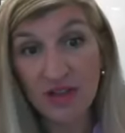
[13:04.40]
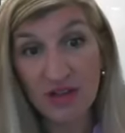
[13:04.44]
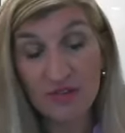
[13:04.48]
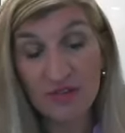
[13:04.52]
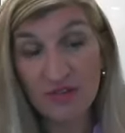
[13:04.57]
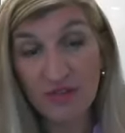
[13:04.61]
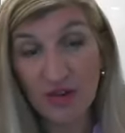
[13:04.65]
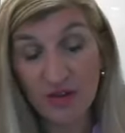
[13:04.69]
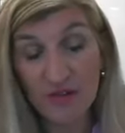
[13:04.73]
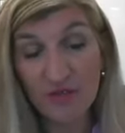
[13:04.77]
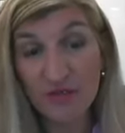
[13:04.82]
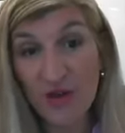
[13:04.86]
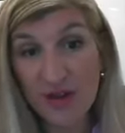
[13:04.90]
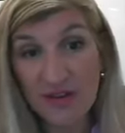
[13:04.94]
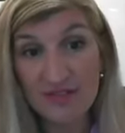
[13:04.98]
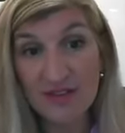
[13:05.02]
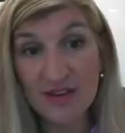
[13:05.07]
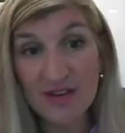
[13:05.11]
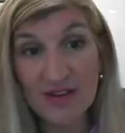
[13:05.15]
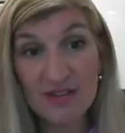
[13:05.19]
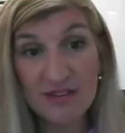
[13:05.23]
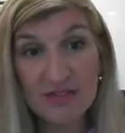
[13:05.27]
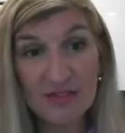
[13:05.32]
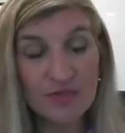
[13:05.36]
of
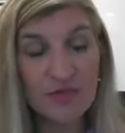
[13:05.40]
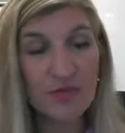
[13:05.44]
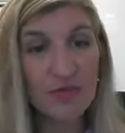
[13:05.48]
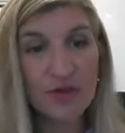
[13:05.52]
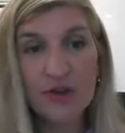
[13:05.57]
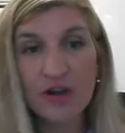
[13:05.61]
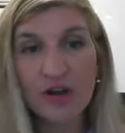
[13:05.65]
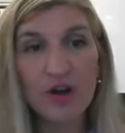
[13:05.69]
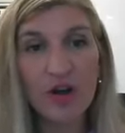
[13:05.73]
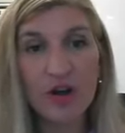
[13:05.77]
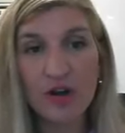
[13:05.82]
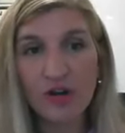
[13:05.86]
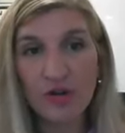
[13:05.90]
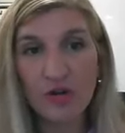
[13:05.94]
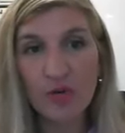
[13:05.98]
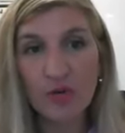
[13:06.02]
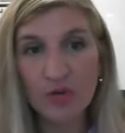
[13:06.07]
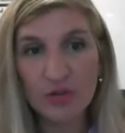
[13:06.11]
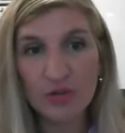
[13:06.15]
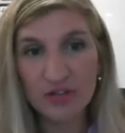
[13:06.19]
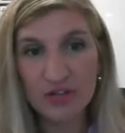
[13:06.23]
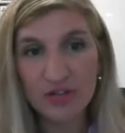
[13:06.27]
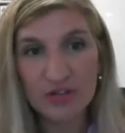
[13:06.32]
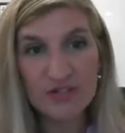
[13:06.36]
residents, of green card
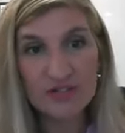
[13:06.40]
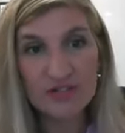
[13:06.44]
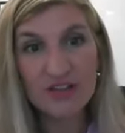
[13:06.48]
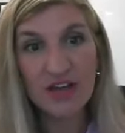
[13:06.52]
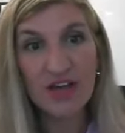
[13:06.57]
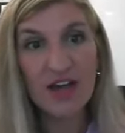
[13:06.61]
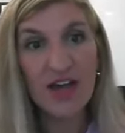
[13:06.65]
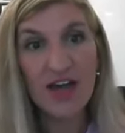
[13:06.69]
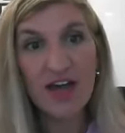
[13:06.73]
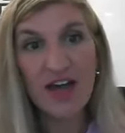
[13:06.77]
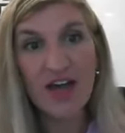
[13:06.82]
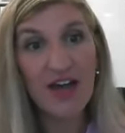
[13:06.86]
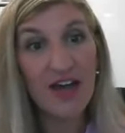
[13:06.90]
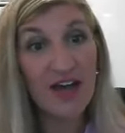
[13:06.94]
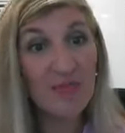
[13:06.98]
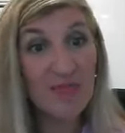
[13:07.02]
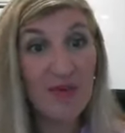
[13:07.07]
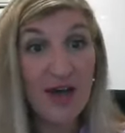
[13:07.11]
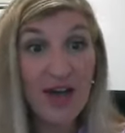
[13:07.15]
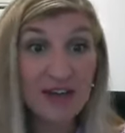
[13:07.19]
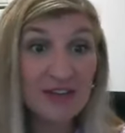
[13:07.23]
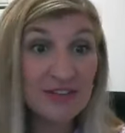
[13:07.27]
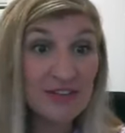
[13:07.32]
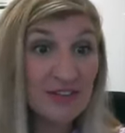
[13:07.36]
holders,
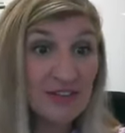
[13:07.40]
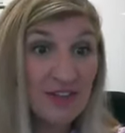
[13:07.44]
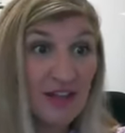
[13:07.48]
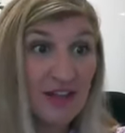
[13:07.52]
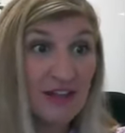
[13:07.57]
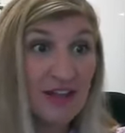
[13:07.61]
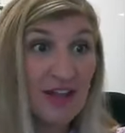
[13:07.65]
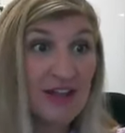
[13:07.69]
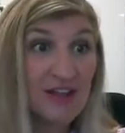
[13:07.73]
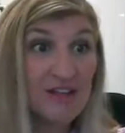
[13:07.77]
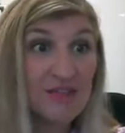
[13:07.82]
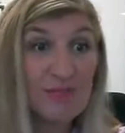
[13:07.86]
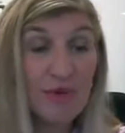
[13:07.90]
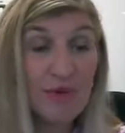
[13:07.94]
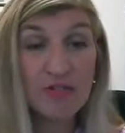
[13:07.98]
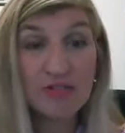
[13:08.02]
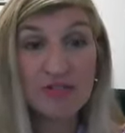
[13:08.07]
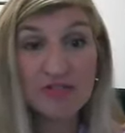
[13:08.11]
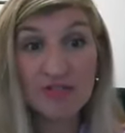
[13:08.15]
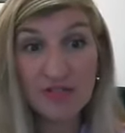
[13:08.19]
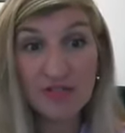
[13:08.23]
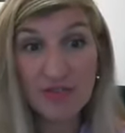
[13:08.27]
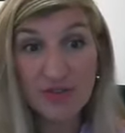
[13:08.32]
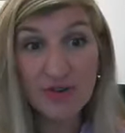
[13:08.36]
unlike
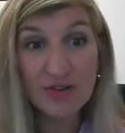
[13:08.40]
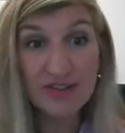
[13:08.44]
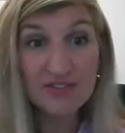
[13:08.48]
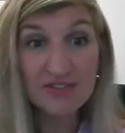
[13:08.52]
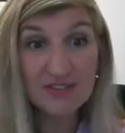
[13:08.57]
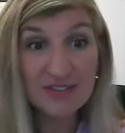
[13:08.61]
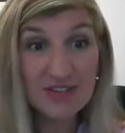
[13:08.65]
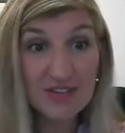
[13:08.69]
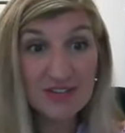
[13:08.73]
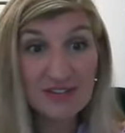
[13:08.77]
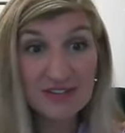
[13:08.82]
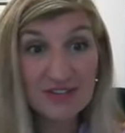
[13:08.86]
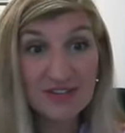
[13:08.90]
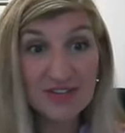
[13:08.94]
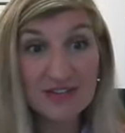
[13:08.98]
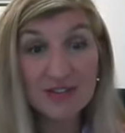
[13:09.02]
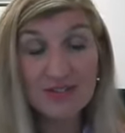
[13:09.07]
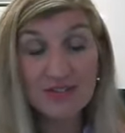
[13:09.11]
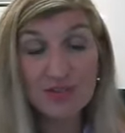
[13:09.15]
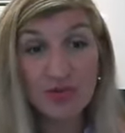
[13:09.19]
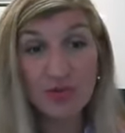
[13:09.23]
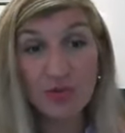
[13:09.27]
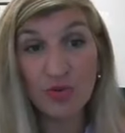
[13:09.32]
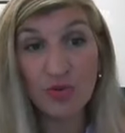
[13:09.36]
spouses of U.S.
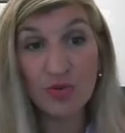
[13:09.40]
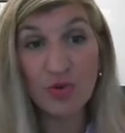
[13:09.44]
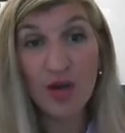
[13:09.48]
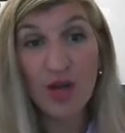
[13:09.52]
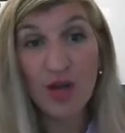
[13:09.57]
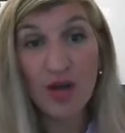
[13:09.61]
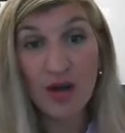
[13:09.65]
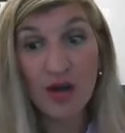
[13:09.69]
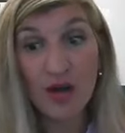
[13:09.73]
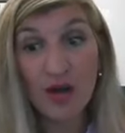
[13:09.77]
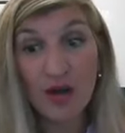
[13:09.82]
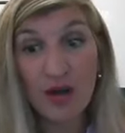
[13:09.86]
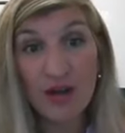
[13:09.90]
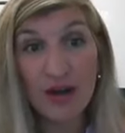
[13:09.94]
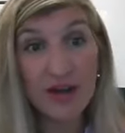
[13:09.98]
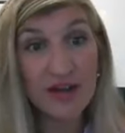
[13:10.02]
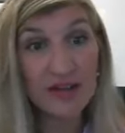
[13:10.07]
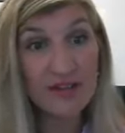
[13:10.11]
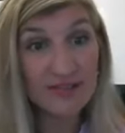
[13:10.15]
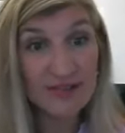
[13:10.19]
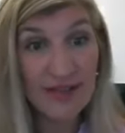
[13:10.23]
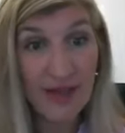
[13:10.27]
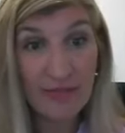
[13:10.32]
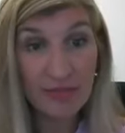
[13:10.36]
citizens who are
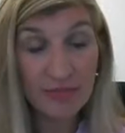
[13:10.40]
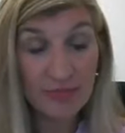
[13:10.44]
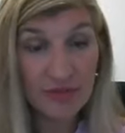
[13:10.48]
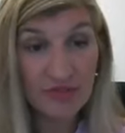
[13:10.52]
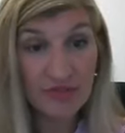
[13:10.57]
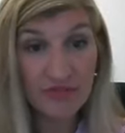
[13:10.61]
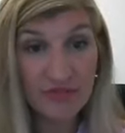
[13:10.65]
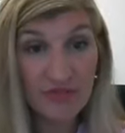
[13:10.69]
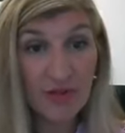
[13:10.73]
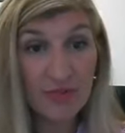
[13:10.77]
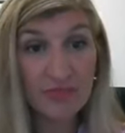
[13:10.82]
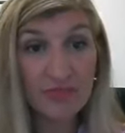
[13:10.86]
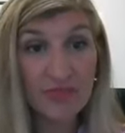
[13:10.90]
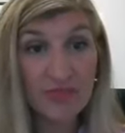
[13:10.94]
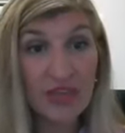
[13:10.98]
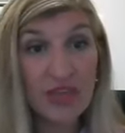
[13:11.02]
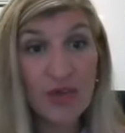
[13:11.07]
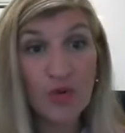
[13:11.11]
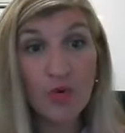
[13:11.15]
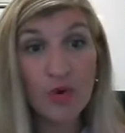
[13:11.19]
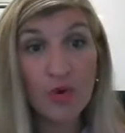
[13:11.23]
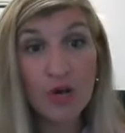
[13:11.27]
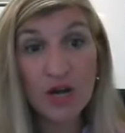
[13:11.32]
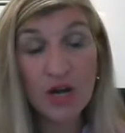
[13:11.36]
exempt from
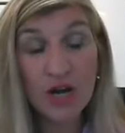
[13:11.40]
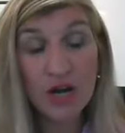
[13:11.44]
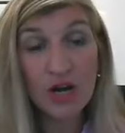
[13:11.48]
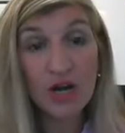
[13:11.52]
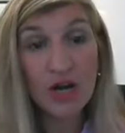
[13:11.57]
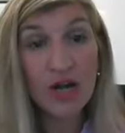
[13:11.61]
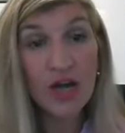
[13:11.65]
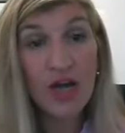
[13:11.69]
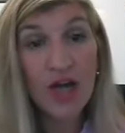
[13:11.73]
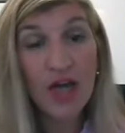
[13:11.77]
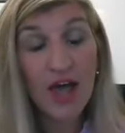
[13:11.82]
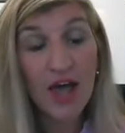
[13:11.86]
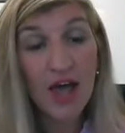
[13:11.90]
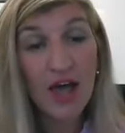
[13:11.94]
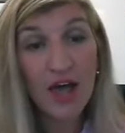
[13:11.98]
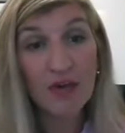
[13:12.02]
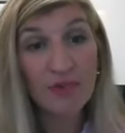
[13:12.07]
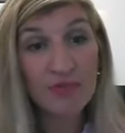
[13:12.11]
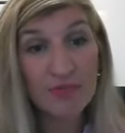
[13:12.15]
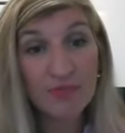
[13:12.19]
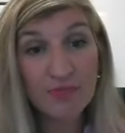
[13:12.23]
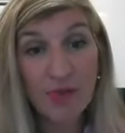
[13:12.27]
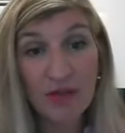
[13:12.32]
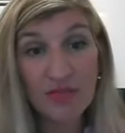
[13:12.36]
the order.
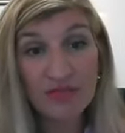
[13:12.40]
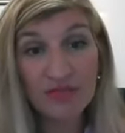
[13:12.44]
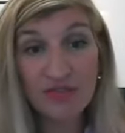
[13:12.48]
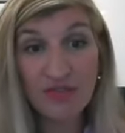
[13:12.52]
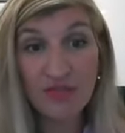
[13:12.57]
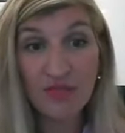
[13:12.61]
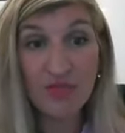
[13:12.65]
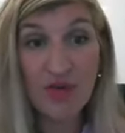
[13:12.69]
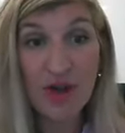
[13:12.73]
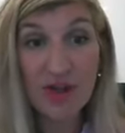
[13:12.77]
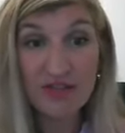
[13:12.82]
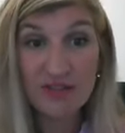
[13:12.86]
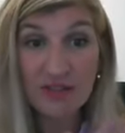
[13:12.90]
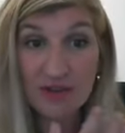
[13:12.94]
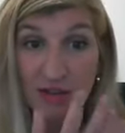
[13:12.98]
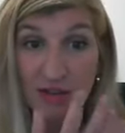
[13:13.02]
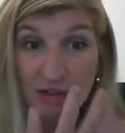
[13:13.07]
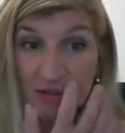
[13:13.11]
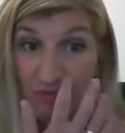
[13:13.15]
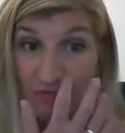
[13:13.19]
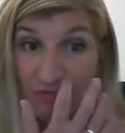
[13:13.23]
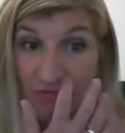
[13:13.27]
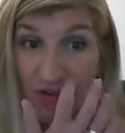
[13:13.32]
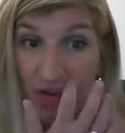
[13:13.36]
Spouses of
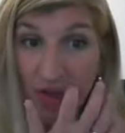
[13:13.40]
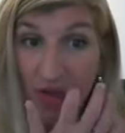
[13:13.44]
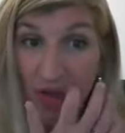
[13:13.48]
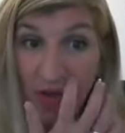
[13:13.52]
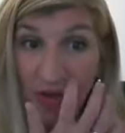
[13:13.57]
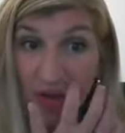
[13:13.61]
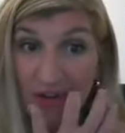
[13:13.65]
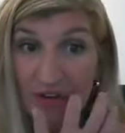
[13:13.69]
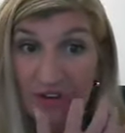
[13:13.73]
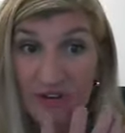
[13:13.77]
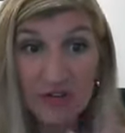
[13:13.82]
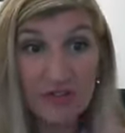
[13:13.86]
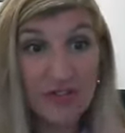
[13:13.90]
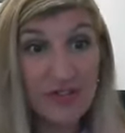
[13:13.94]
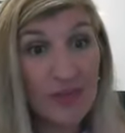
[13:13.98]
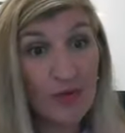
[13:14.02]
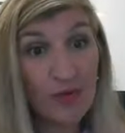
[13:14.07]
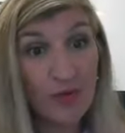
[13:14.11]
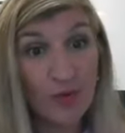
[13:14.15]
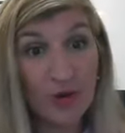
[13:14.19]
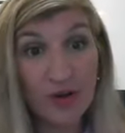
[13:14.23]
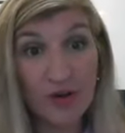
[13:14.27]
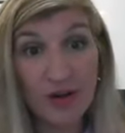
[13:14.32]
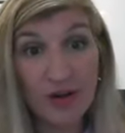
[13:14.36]
residents fall under the
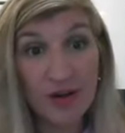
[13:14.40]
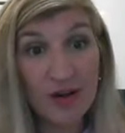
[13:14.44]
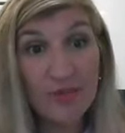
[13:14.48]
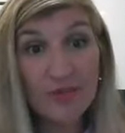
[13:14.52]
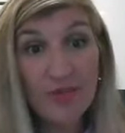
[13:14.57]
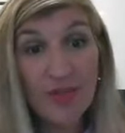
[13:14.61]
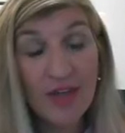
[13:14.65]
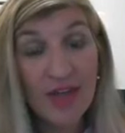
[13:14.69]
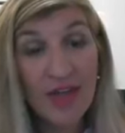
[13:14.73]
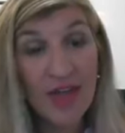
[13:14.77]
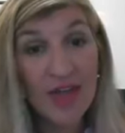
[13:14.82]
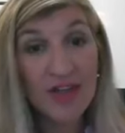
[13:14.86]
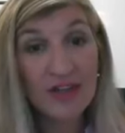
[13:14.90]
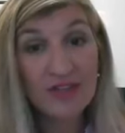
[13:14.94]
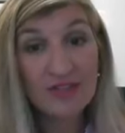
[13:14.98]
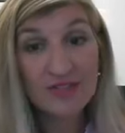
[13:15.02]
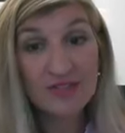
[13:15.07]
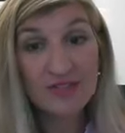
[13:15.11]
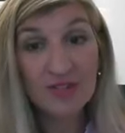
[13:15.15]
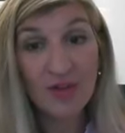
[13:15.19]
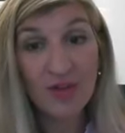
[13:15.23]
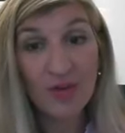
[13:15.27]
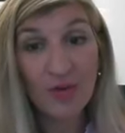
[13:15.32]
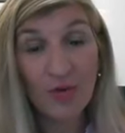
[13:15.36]
order. And
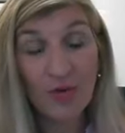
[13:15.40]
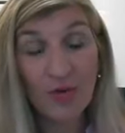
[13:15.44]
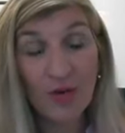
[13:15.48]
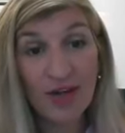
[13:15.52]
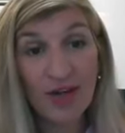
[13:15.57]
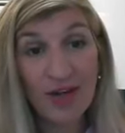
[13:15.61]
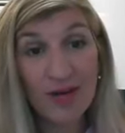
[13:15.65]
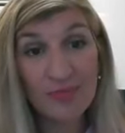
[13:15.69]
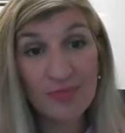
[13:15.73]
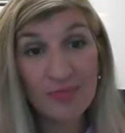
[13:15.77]
so,